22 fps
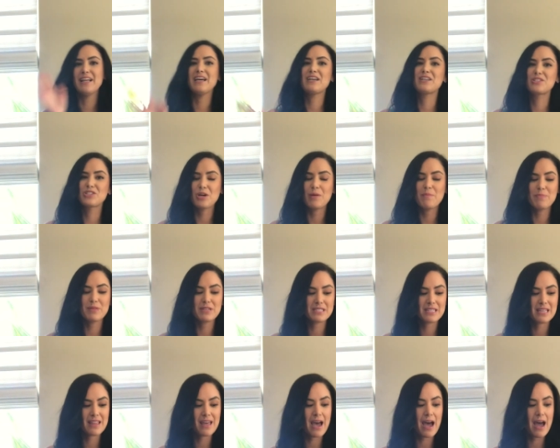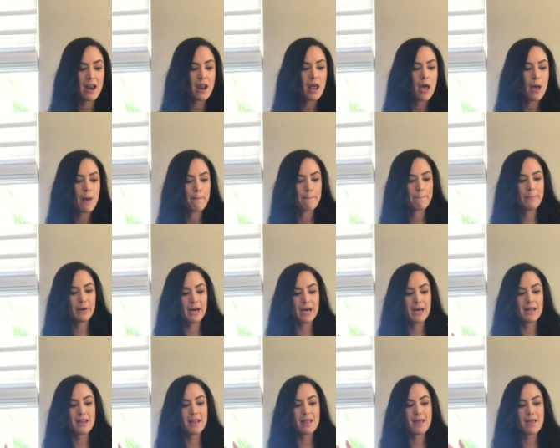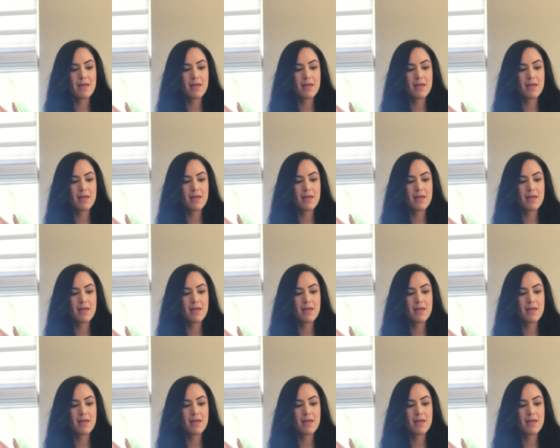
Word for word: like jump into that, but